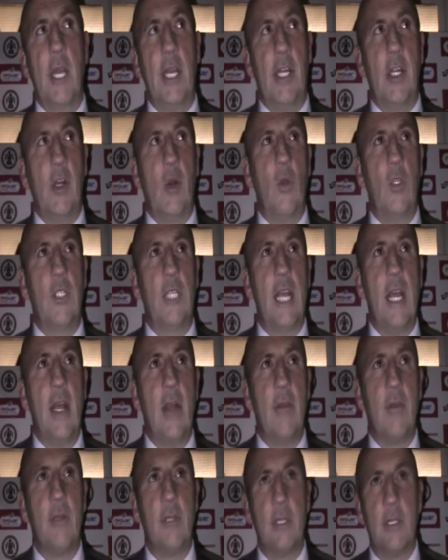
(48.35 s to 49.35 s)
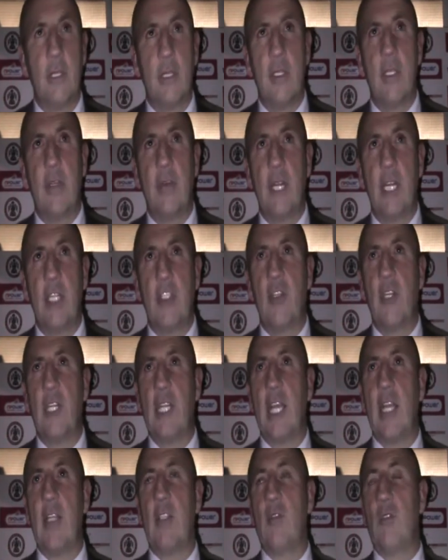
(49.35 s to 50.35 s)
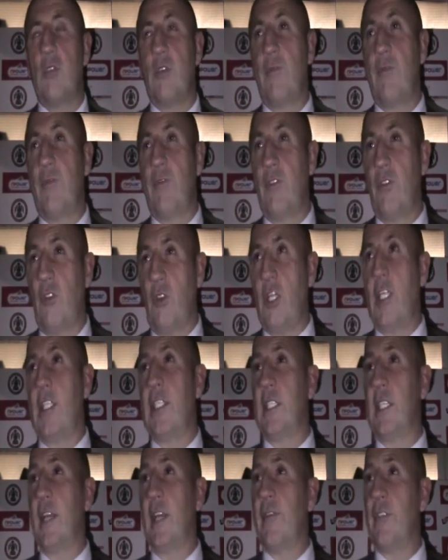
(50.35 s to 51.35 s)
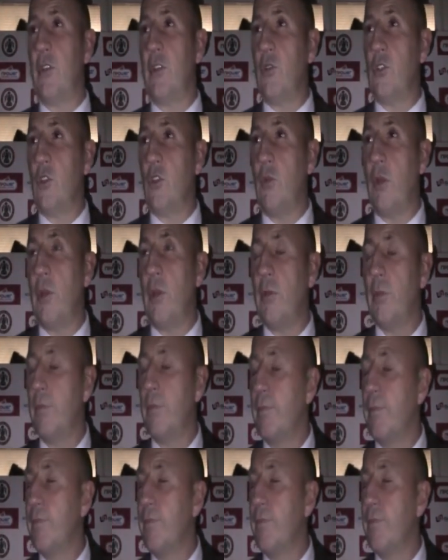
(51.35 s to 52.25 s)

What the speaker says: a goal down, they really took the game, so it was thoroughly deserved to go 2-1.